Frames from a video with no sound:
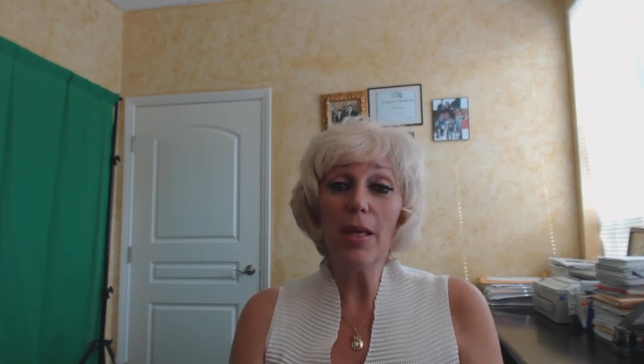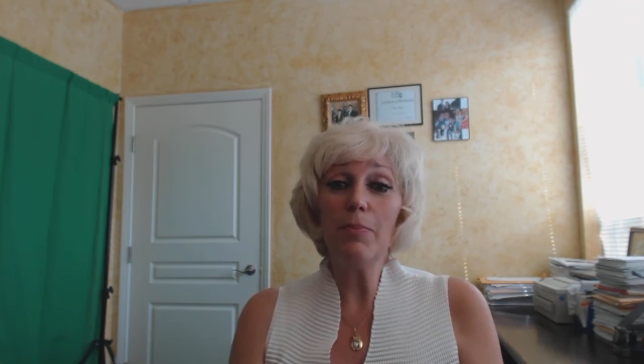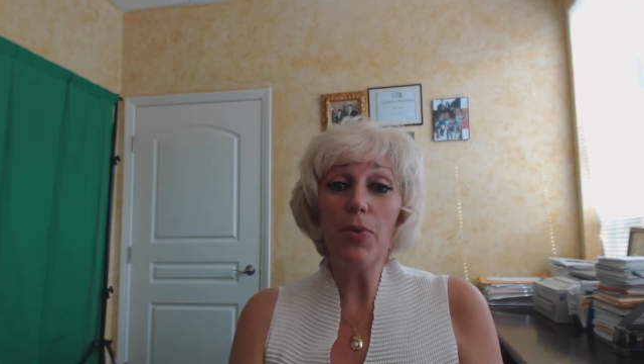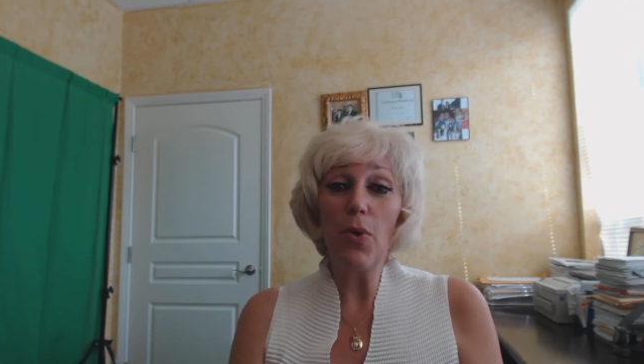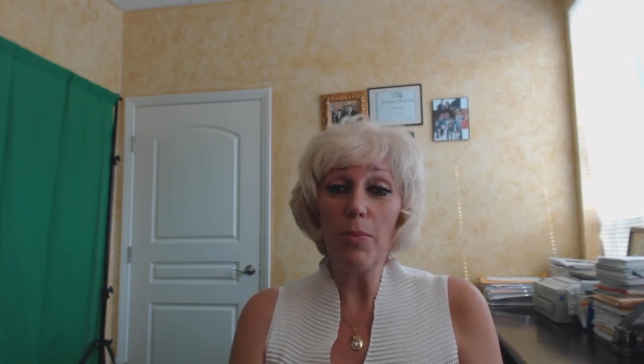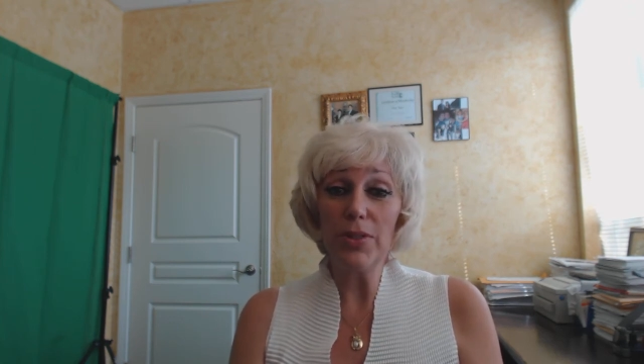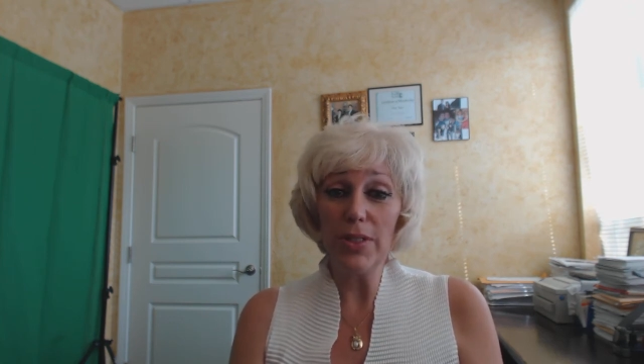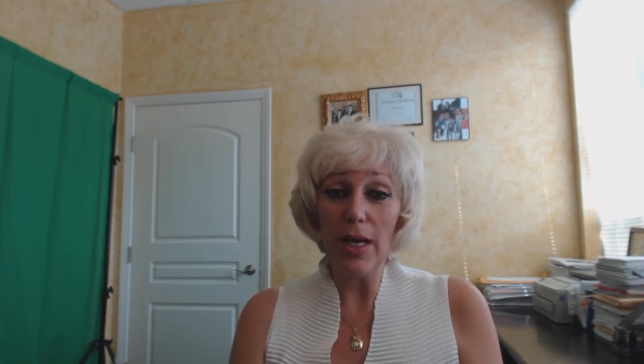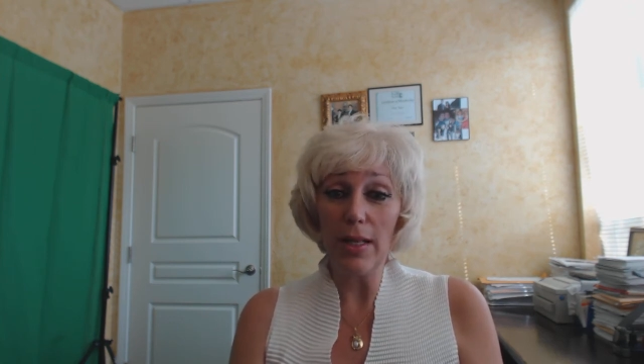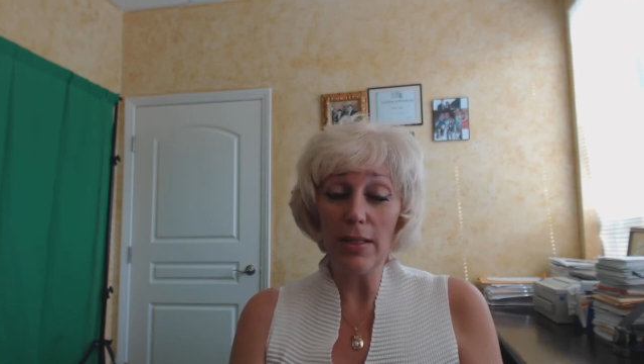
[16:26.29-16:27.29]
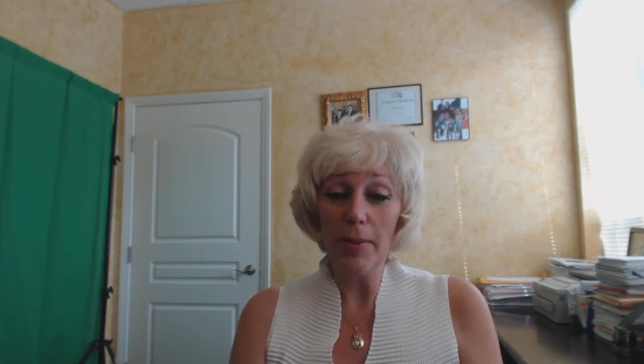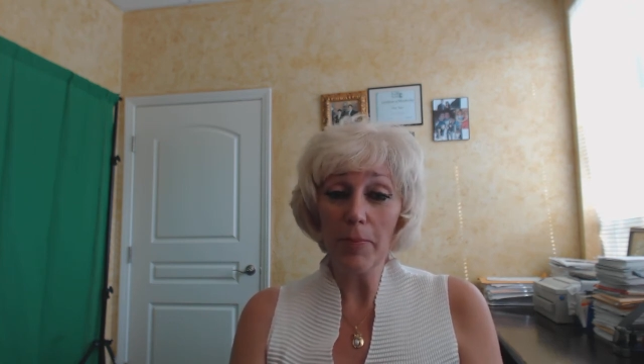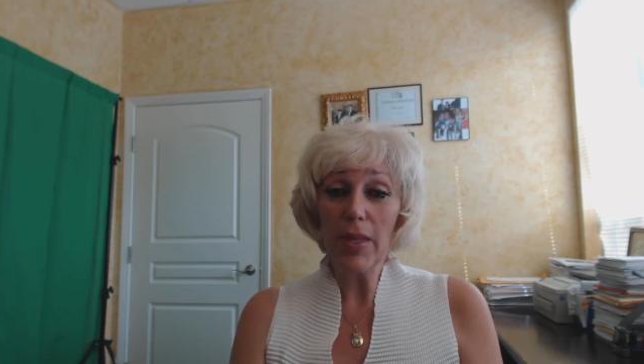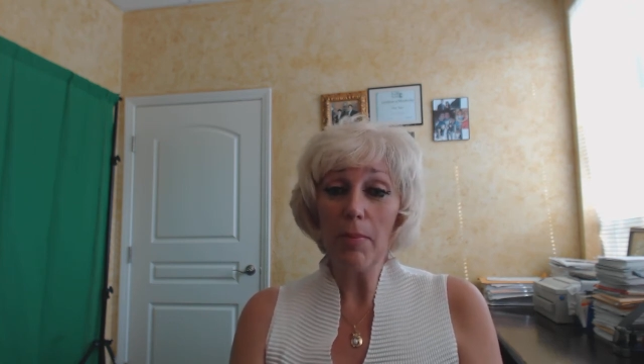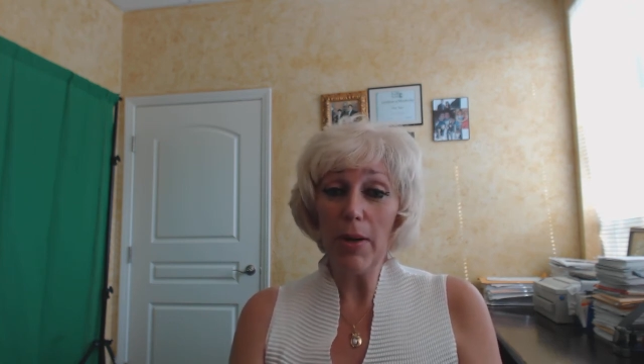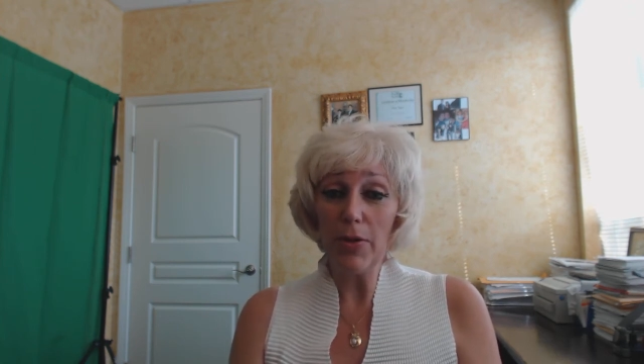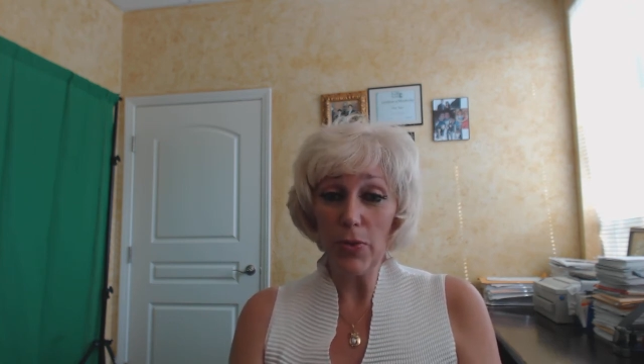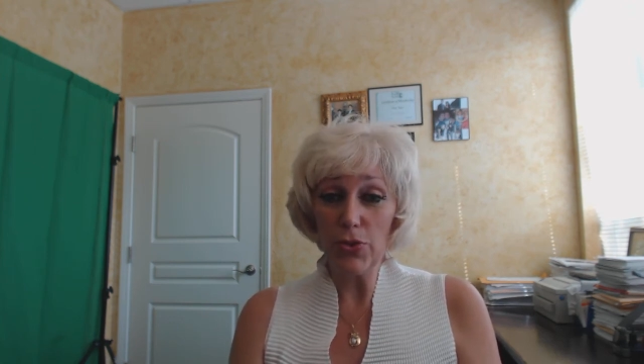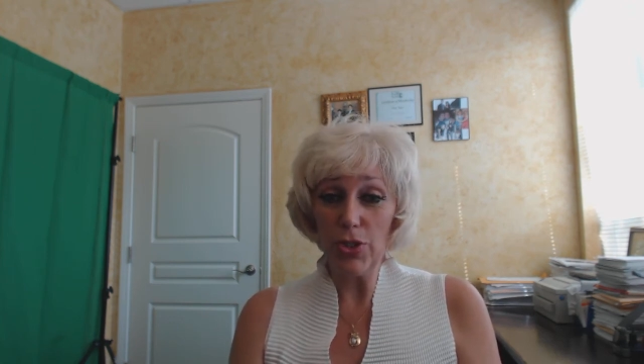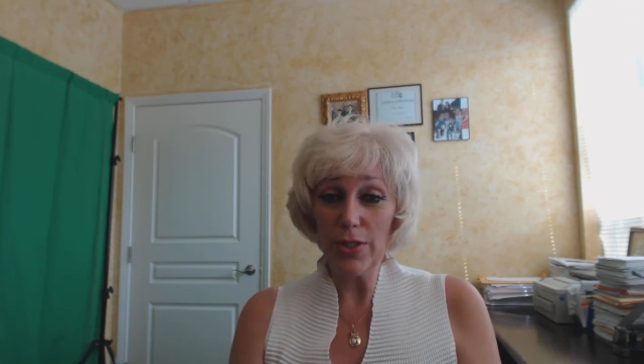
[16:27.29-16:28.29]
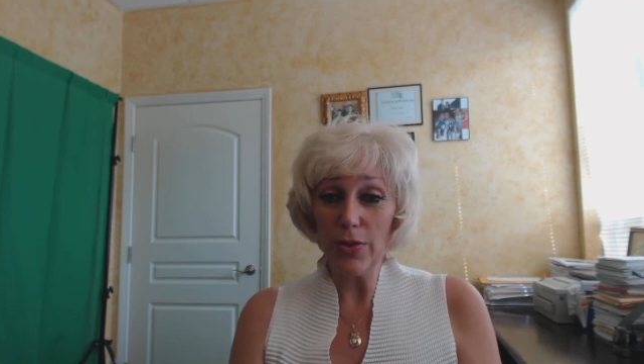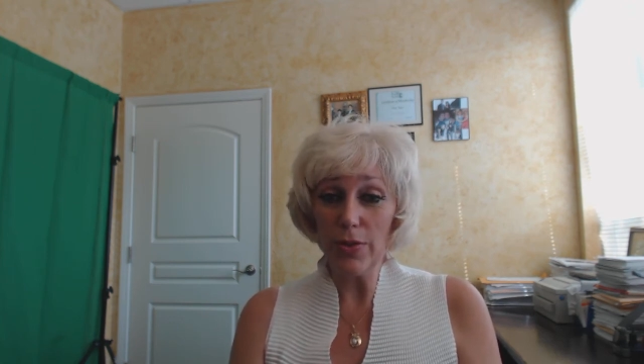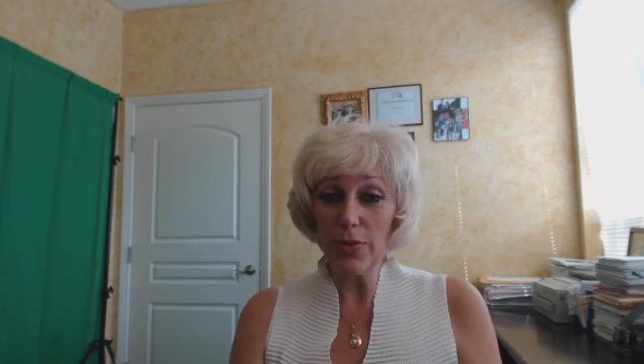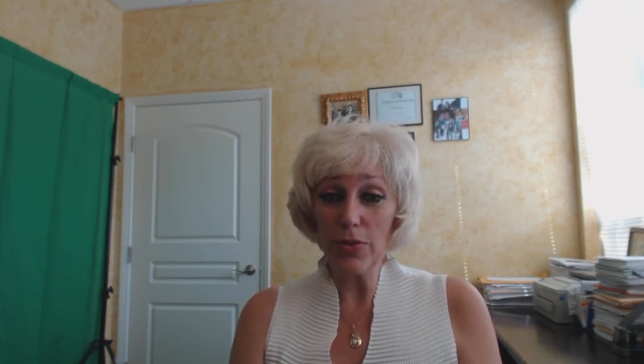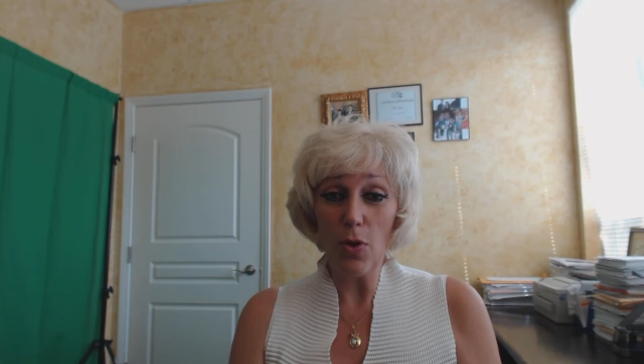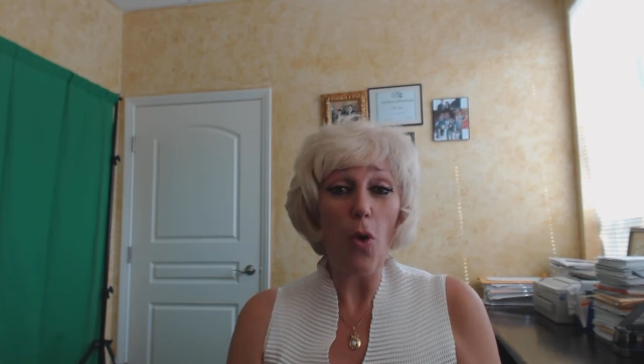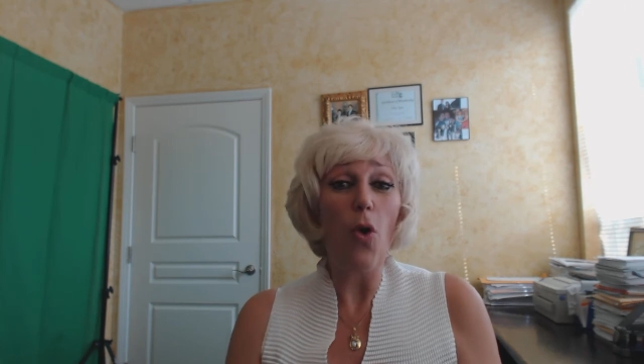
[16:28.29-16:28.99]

improper done by those generals,